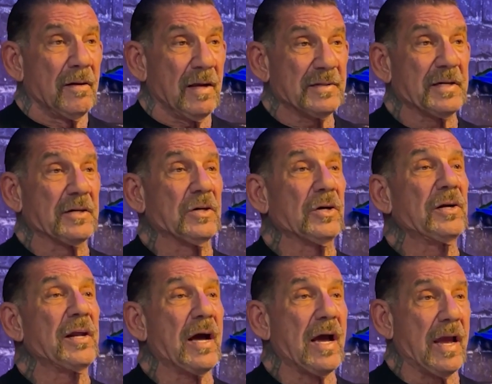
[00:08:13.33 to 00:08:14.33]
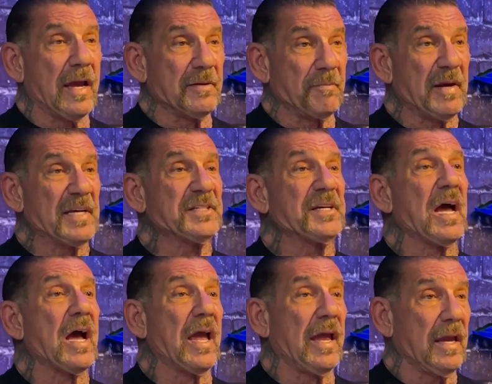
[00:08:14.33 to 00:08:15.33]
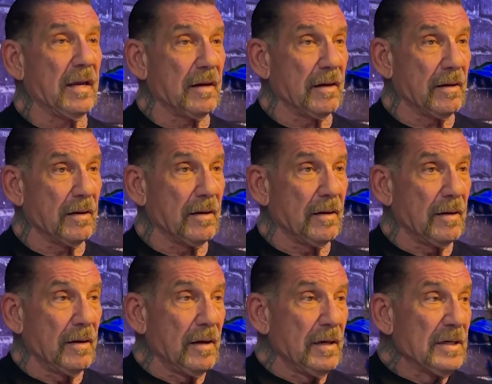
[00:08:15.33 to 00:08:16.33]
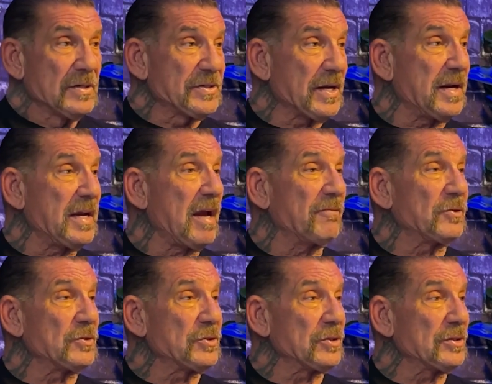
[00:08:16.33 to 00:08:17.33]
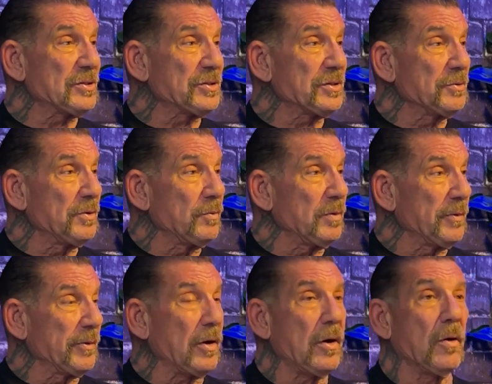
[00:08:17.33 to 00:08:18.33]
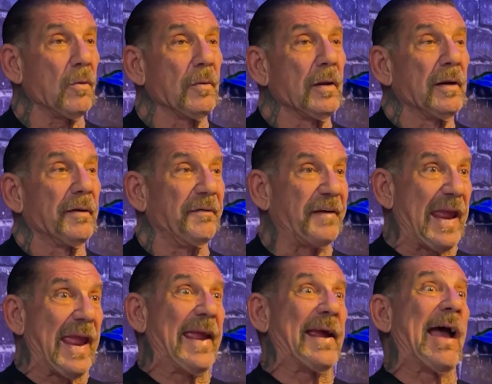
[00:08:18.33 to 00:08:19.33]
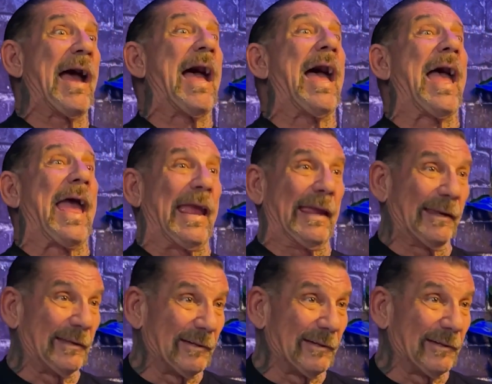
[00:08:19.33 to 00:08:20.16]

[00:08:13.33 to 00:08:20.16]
That's a good high, the best high. Sunday after church, we were all dang high.